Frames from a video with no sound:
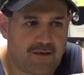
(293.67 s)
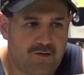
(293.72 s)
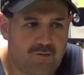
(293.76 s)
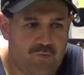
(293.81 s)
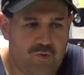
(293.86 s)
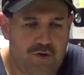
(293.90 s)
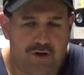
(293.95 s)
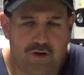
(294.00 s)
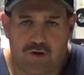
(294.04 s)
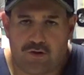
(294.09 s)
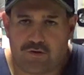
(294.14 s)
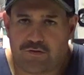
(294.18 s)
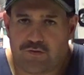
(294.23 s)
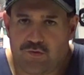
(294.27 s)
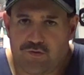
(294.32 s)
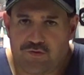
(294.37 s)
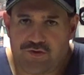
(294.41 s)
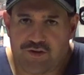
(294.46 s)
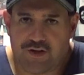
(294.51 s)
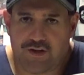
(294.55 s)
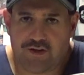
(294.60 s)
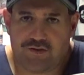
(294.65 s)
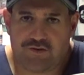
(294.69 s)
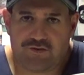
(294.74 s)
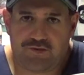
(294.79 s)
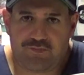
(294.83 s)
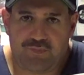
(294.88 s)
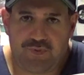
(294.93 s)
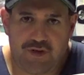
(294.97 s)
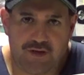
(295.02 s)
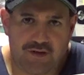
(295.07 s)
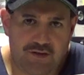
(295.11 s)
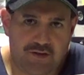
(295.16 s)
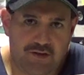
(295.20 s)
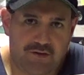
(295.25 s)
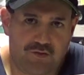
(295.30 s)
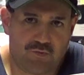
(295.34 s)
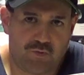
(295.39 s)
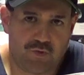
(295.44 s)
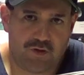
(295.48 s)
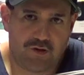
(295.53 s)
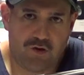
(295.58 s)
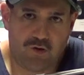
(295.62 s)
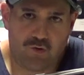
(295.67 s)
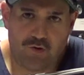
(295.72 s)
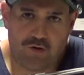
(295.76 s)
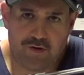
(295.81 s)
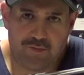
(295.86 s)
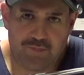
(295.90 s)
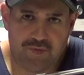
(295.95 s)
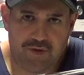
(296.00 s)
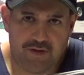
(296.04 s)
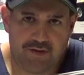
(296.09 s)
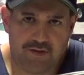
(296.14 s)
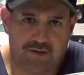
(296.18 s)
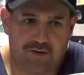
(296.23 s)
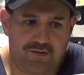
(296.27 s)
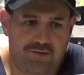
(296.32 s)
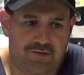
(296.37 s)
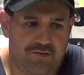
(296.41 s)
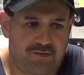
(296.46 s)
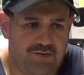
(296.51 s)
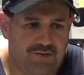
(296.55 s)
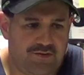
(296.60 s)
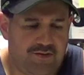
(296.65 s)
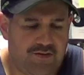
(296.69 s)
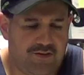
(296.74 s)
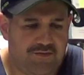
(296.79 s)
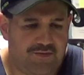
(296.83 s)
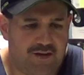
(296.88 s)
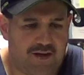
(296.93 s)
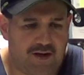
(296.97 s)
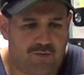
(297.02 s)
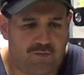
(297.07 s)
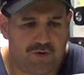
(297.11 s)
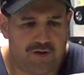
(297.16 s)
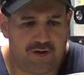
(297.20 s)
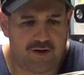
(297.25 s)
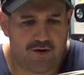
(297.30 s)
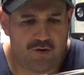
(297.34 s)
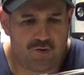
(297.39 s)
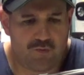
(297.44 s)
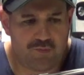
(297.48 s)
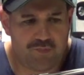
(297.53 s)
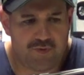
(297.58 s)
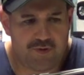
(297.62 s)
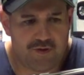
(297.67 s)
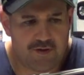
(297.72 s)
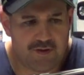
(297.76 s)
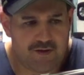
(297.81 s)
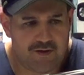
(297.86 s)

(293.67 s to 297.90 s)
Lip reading: We also changed pinions. We lowered pinions to see if that would help.